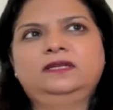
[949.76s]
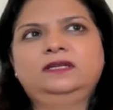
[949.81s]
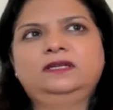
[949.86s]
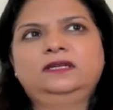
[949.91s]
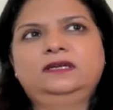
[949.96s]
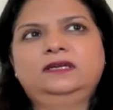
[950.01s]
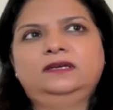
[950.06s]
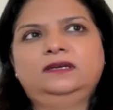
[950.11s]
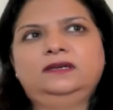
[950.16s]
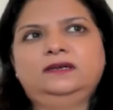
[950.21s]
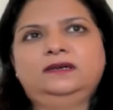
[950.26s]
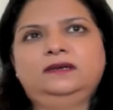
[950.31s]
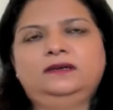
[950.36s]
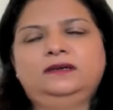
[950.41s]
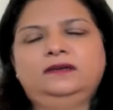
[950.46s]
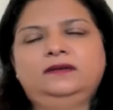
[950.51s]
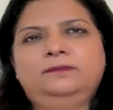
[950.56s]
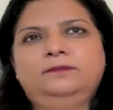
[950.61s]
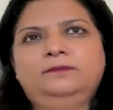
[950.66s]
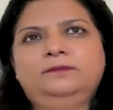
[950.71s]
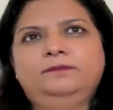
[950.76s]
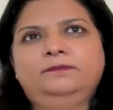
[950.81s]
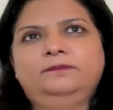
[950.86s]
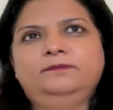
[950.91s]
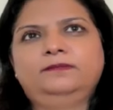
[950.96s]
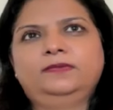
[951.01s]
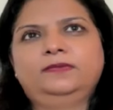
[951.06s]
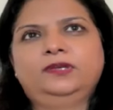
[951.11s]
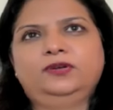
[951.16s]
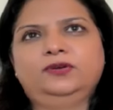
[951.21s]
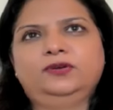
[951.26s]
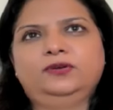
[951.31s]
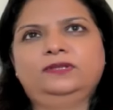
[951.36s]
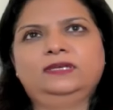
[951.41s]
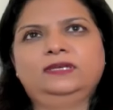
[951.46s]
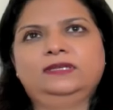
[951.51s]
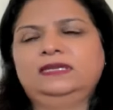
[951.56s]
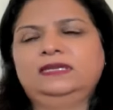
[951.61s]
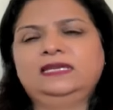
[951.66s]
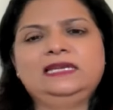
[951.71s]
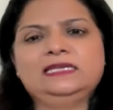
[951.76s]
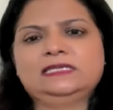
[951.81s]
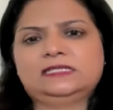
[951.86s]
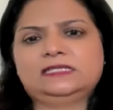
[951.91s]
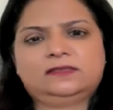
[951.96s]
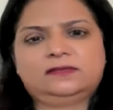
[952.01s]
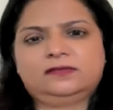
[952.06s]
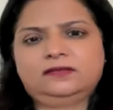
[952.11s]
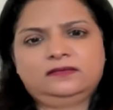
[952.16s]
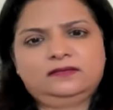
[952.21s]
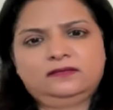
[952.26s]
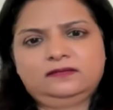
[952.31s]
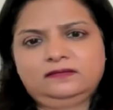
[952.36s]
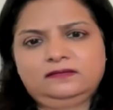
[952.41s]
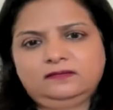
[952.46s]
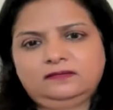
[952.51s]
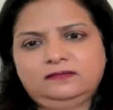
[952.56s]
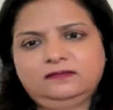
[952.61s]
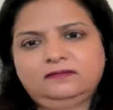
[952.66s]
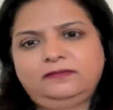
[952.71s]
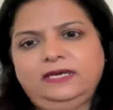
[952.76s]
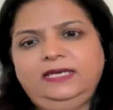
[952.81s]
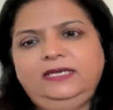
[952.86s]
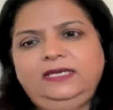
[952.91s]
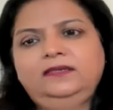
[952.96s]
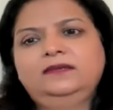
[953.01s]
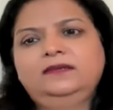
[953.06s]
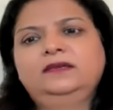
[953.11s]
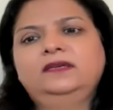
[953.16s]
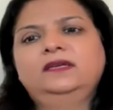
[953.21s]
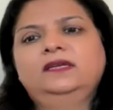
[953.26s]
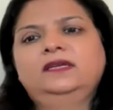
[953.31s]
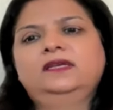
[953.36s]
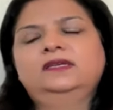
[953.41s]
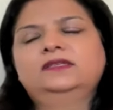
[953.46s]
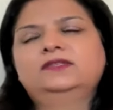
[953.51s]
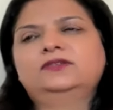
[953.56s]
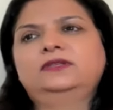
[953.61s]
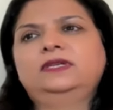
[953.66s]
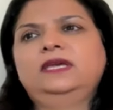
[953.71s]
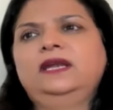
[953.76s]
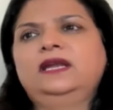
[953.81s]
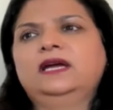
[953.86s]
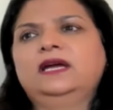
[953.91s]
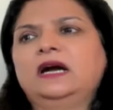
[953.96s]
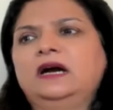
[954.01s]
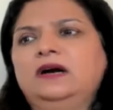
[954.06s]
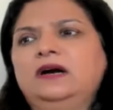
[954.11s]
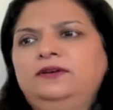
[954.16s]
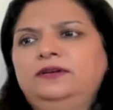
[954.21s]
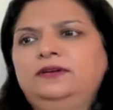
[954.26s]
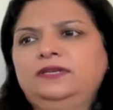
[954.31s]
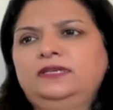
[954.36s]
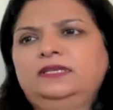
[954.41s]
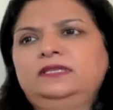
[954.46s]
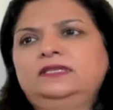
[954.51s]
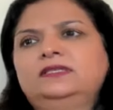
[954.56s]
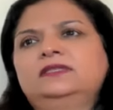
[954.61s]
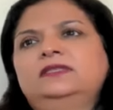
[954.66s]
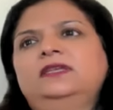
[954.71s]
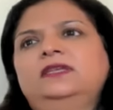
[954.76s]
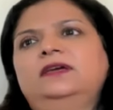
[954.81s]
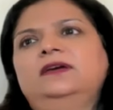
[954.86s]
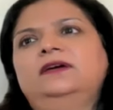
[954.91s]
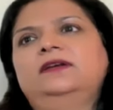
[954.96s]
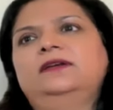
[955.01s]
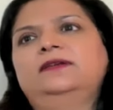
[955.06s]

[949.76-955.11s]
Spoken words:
the list, right? So they're accountants, they're